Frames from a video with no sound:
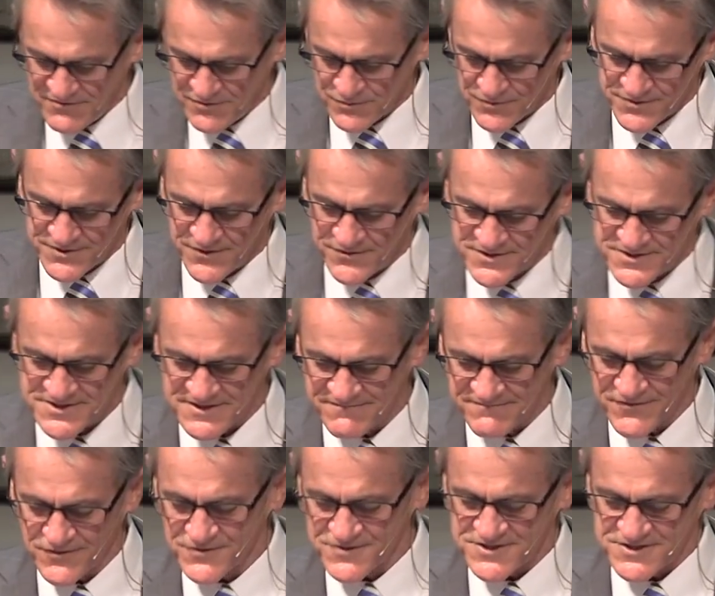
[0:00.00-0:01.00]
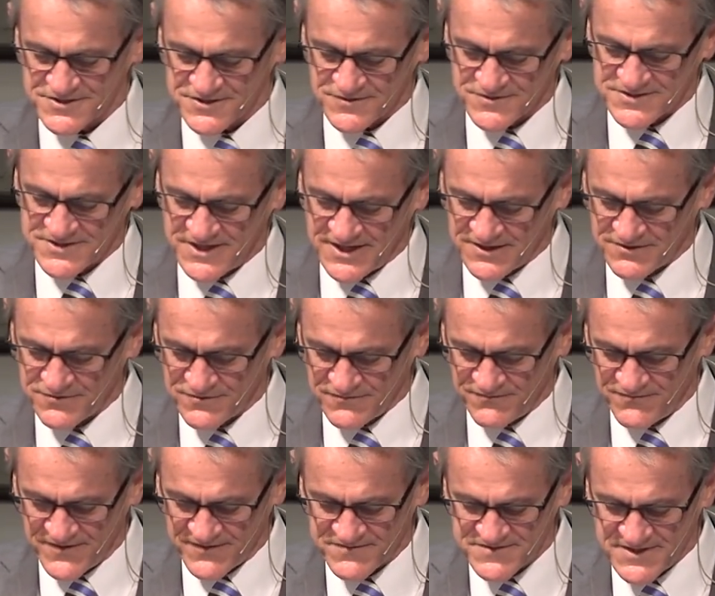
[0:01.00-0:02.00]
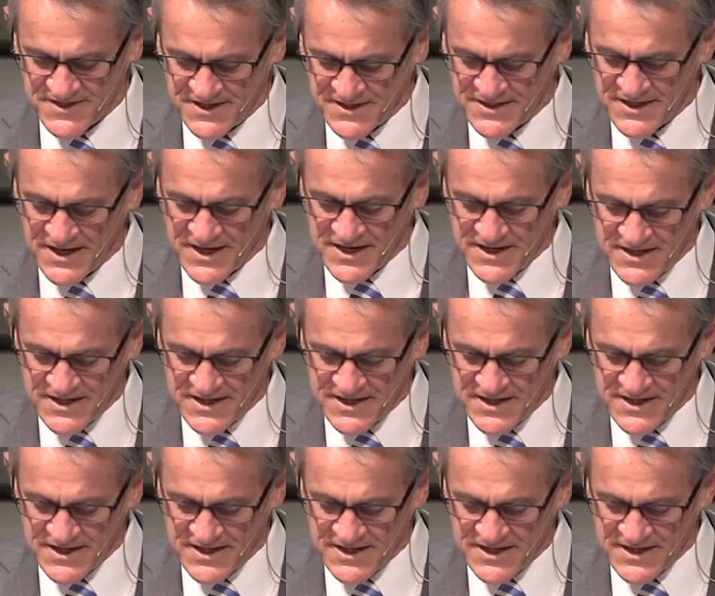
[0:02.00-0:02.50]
You will notice in verse 13 through 15